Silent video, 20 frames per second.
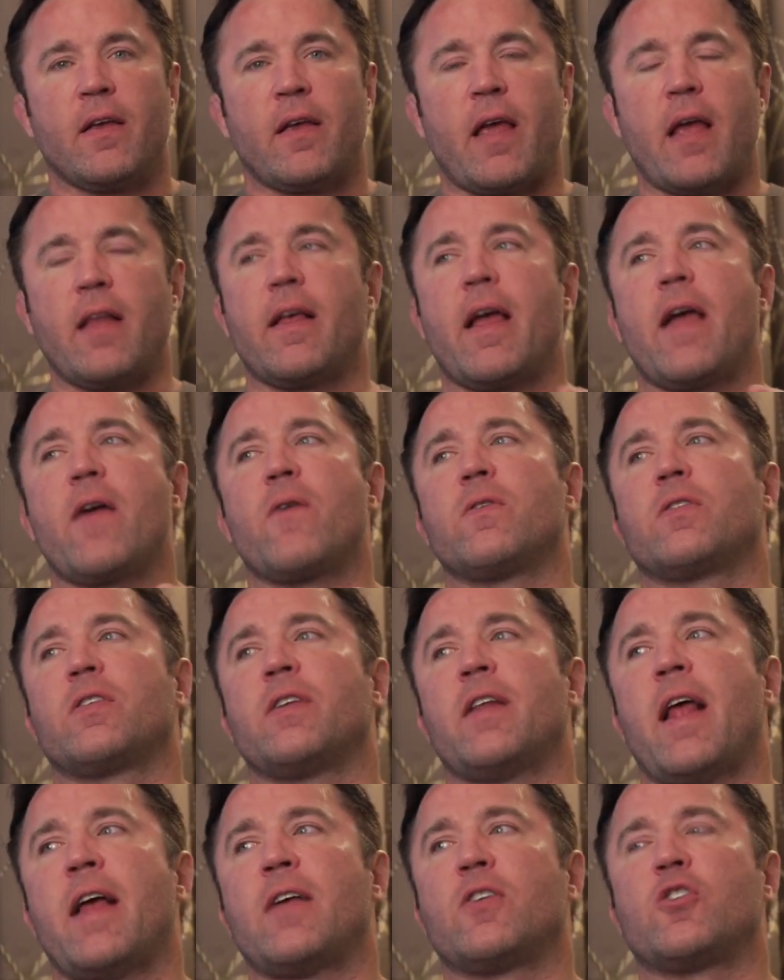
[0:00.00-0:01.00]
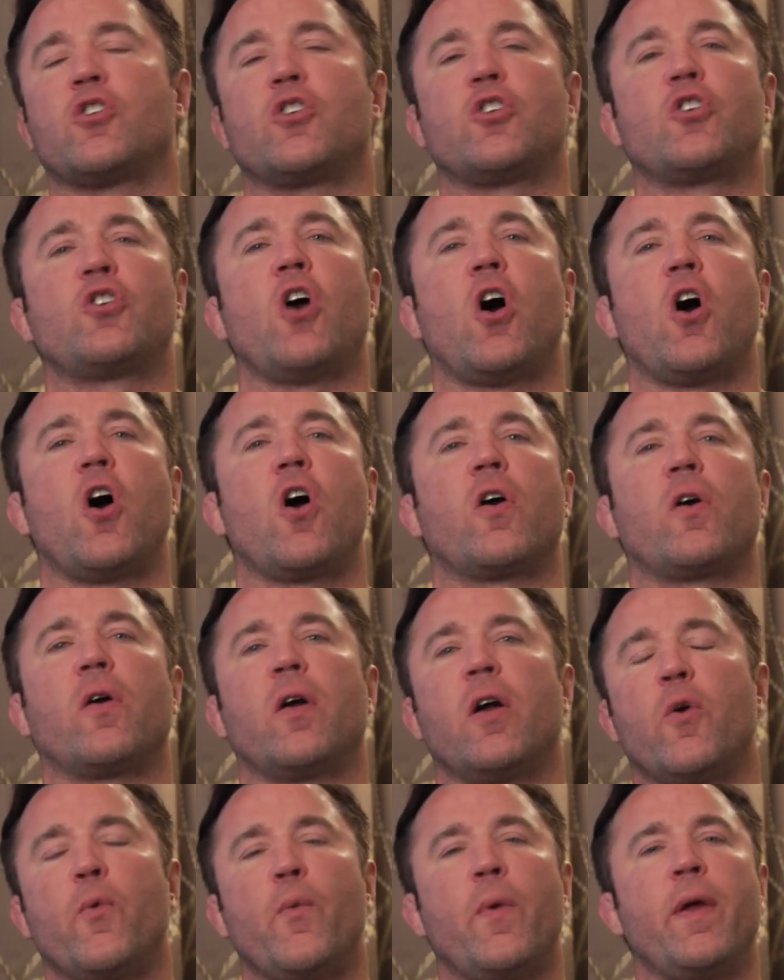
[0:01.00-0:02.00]
Kayla Harrison has
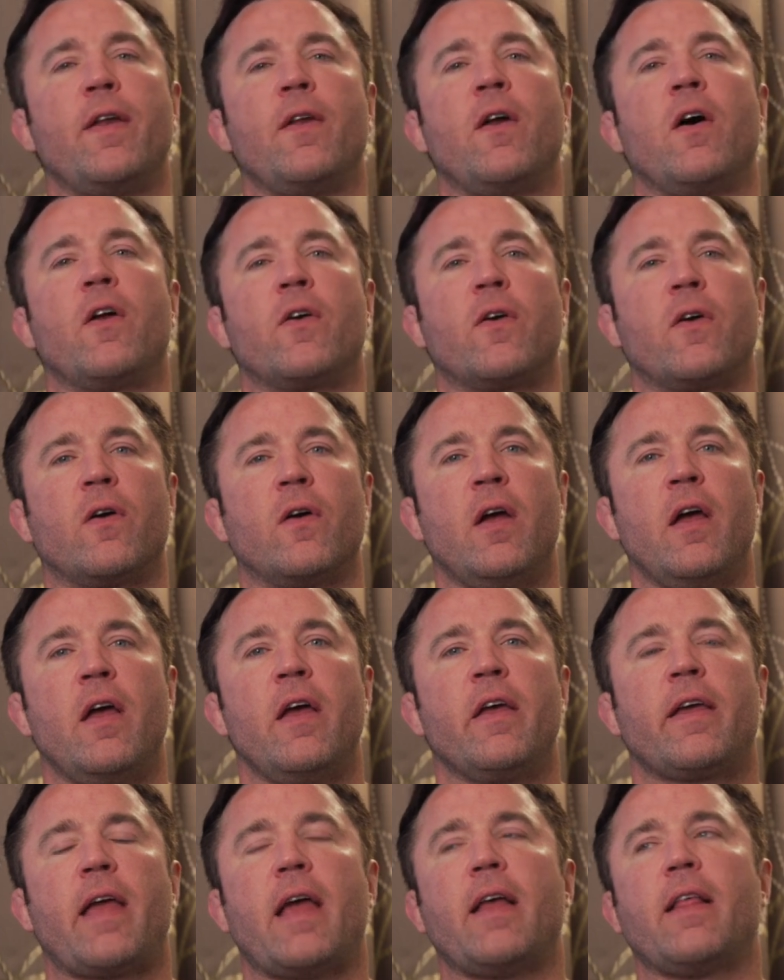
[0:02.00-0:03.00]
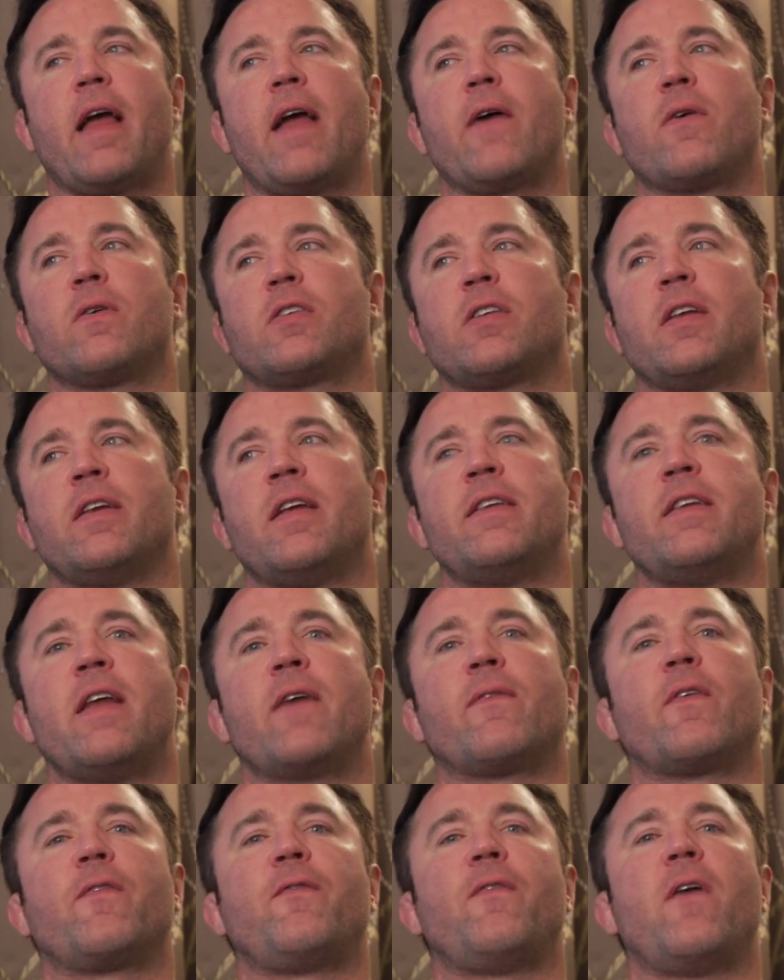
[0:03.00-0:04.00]
star written on her. Kayla Harrison had
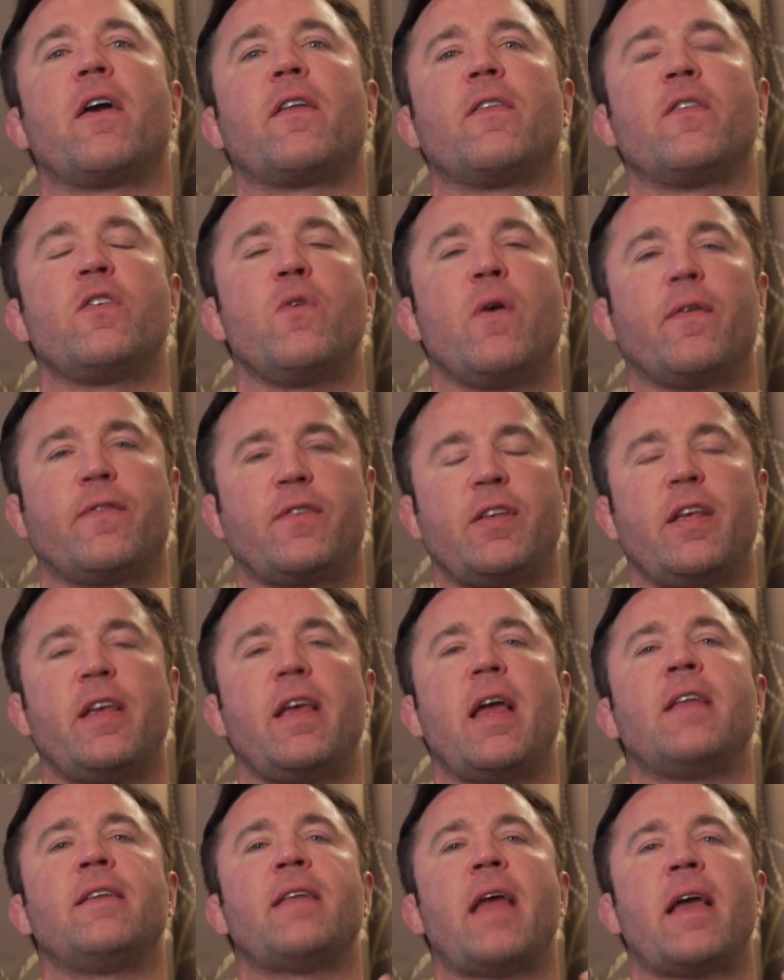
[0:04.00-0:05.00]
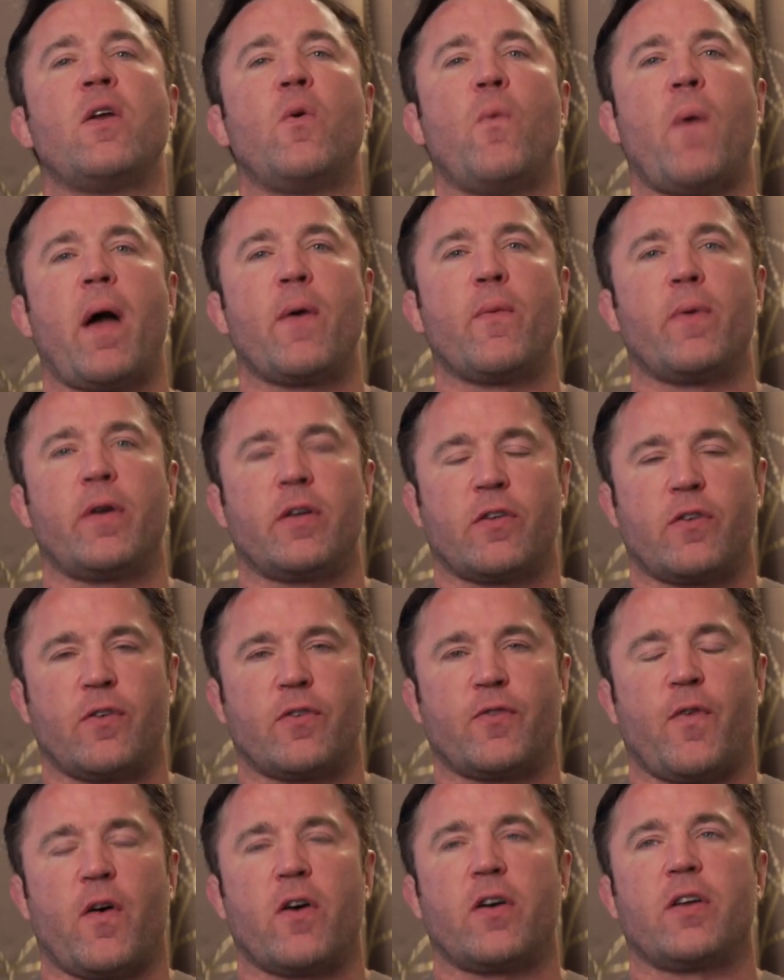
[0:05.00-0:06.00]
never fought in the UFC, and Dana White went
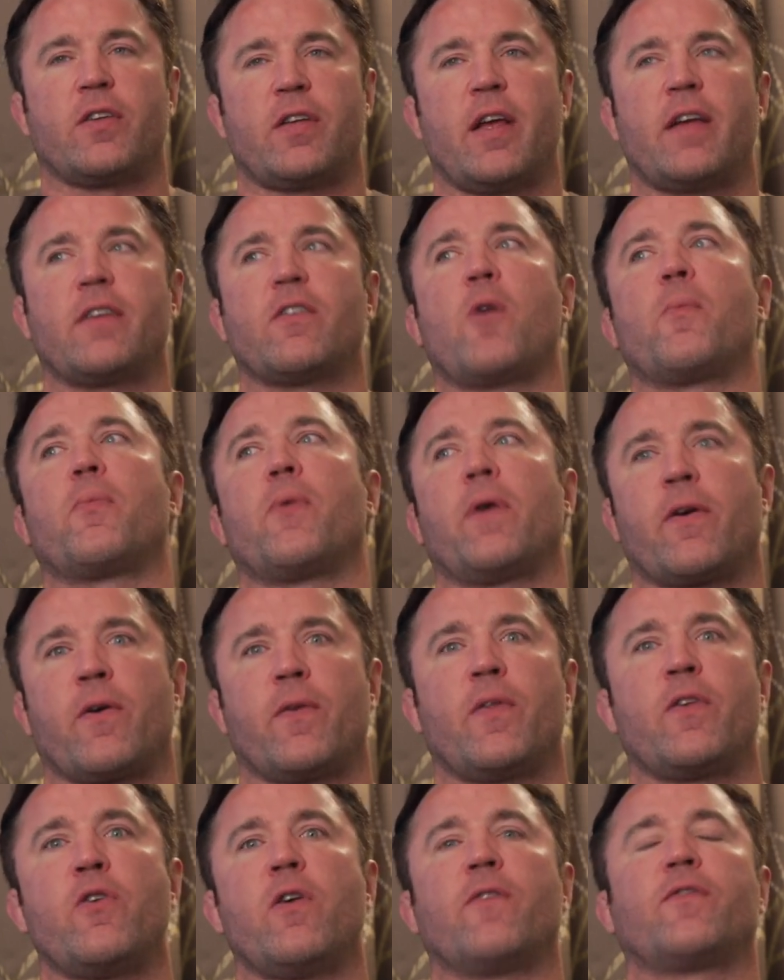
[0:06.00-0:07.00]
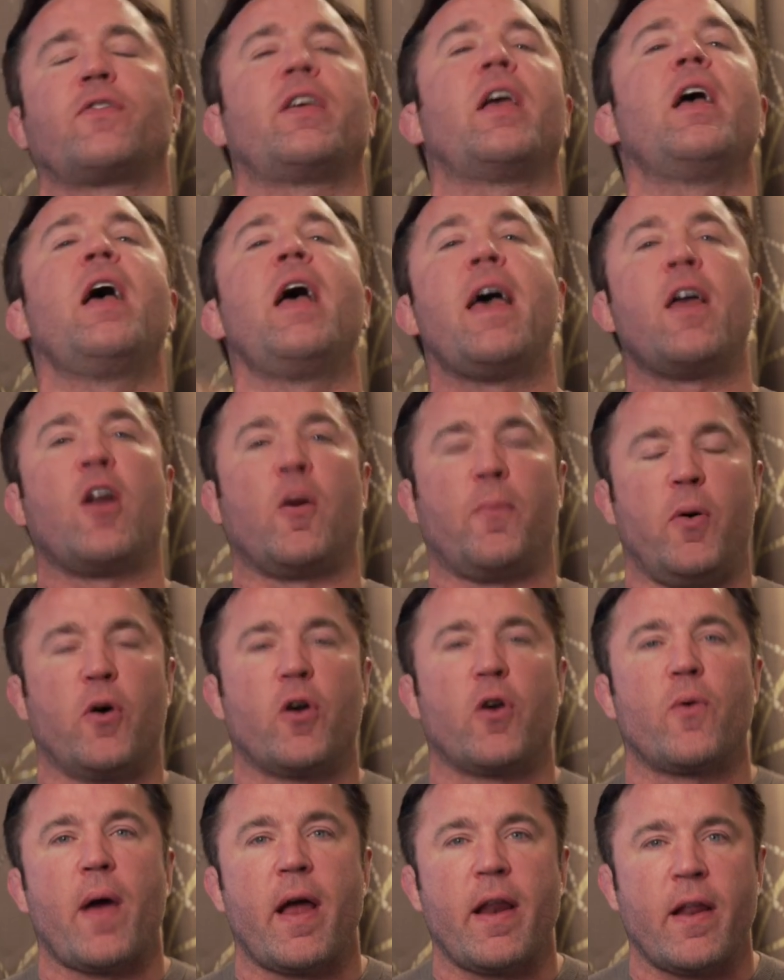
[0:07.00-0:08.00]
as far to say, I'll bring her in the UFC, and I'll
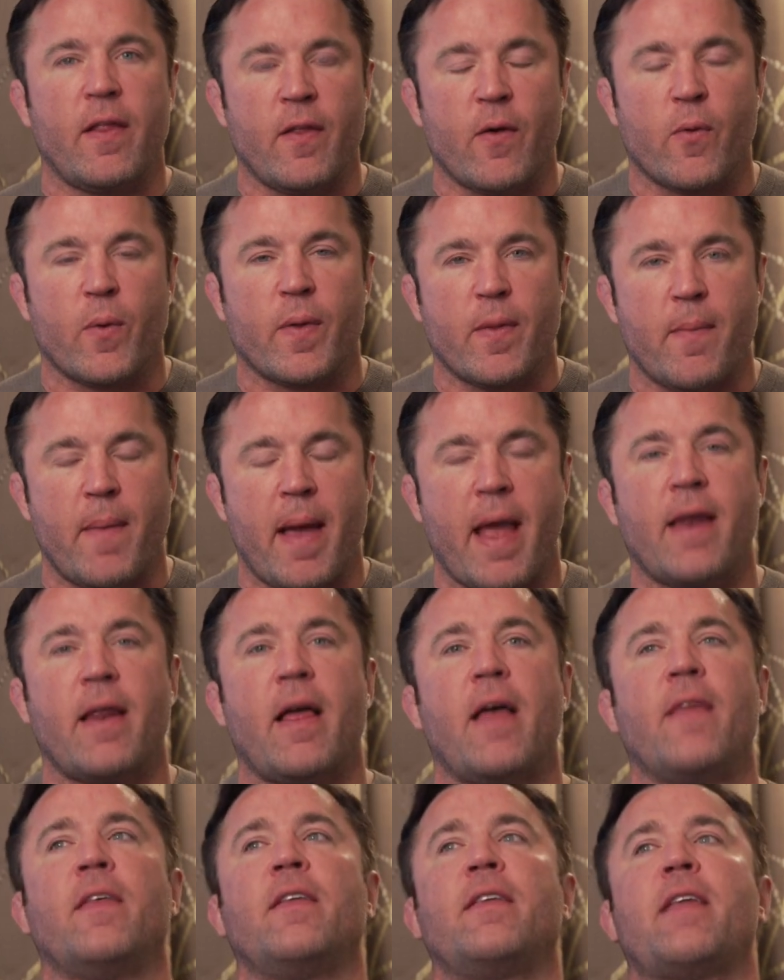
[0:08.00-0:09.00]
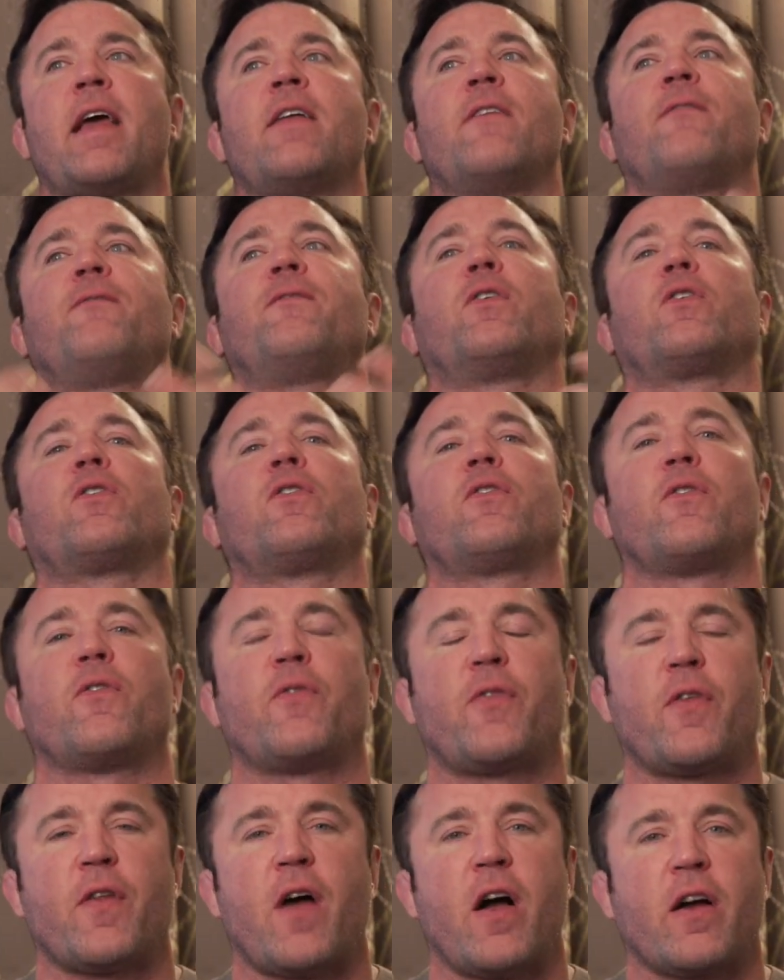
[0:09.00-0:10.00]
put her right in there with Amanda. And then Dana
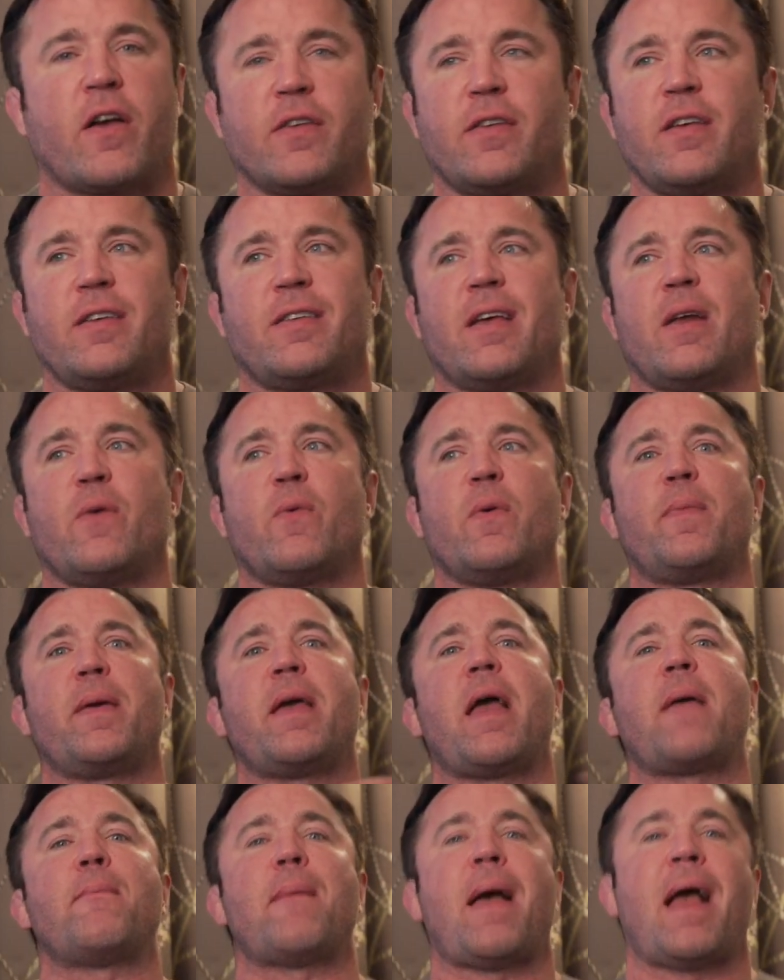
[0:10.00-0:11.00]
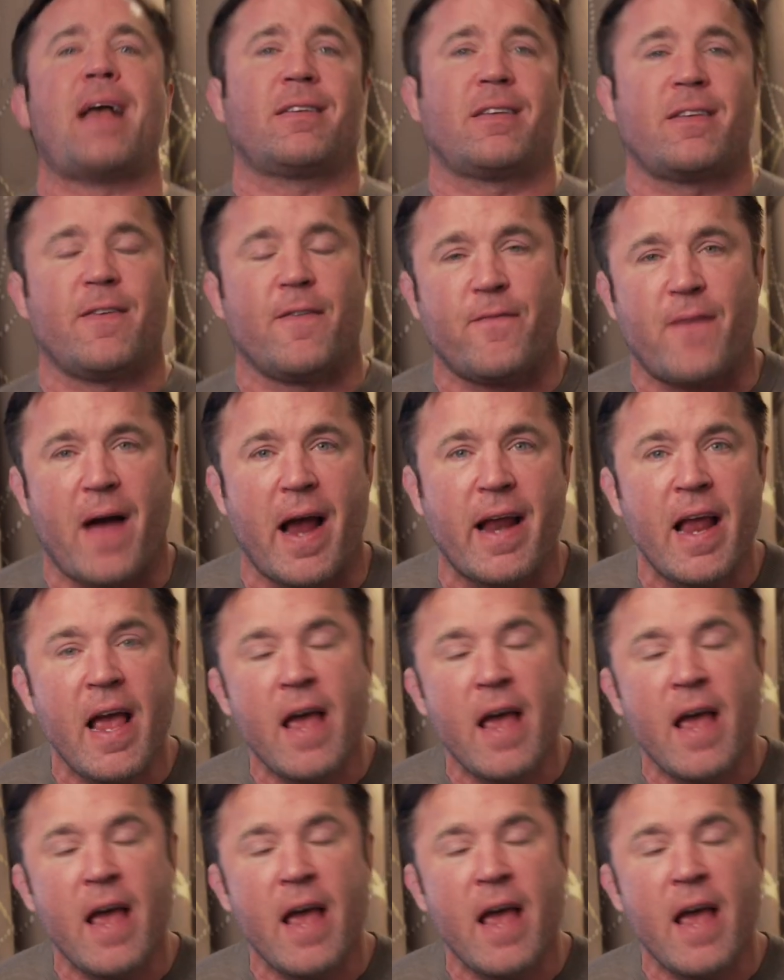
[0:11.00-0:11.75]
furthered the thought because he said it would be a massive fight.